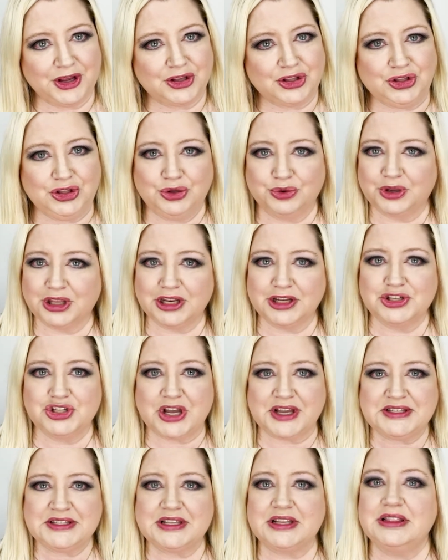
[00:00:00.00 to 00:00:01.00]
You can
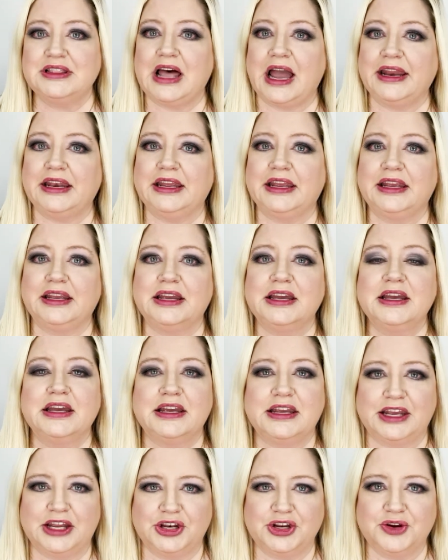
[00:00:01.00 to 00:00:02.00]
adjust the lighting
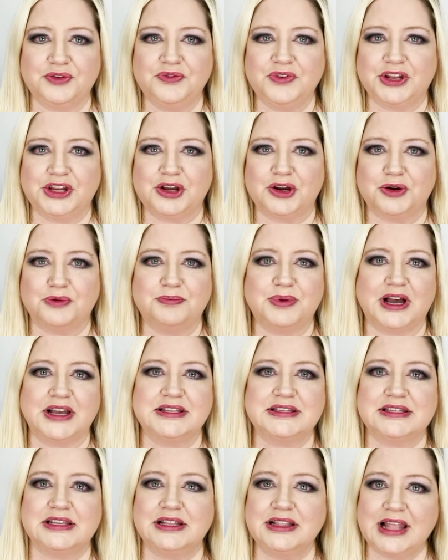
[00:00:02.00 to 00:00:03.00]
in your video by
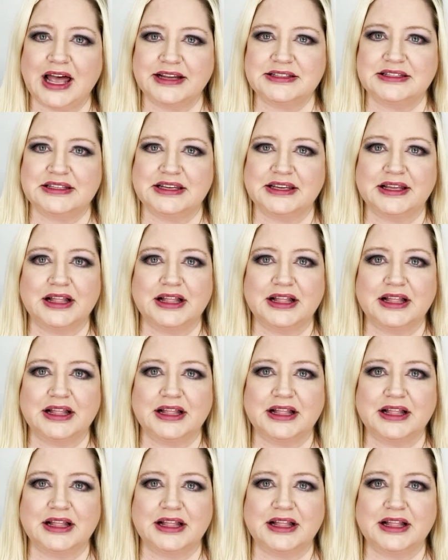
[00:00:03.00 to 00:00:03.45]
selecting